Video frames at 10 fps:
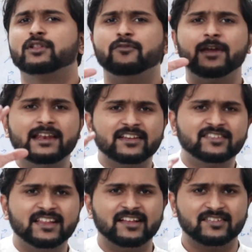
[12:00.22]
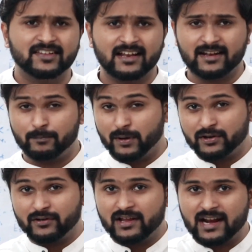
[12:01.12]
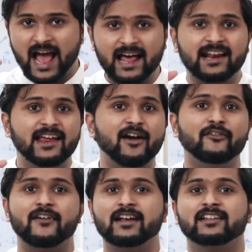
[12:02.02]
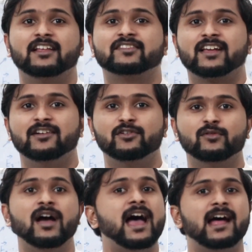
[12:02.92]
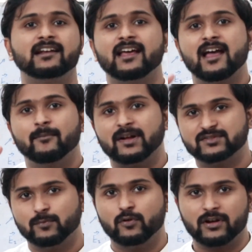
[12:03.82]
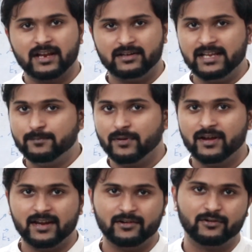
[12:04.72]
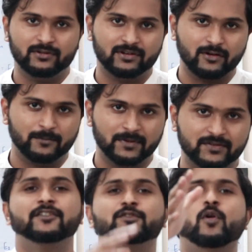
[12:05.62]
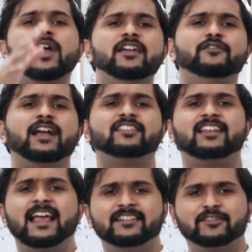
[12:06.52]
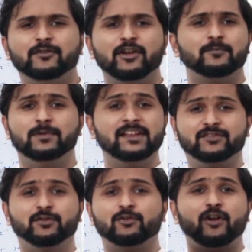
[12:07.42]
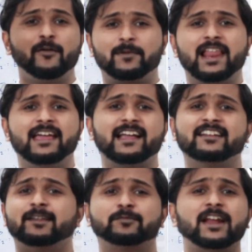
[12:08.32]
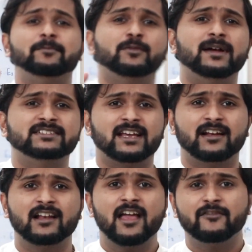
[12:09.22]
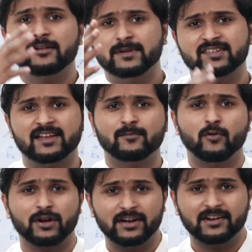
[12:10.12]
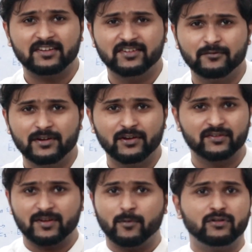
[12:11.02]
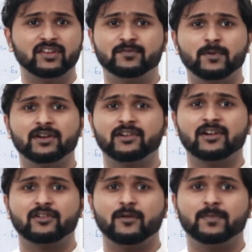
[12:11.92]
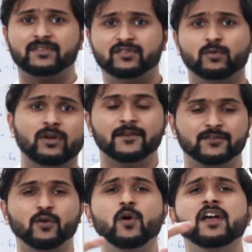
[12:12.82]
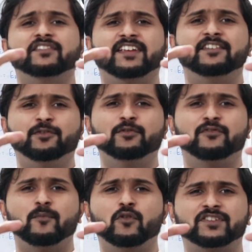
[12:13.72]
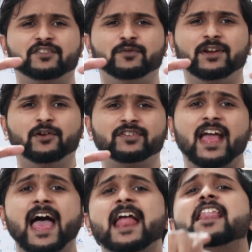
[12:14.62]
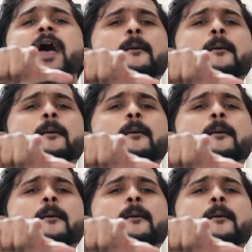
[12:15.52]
the various things that a particular array of antennas can do, and much more deeper into the topics. So if you guys like this video, please do drop a like and subscribe to my channel. We will be seeing more interesting videos about this particular topic soon. So stay tuned for more such videos, and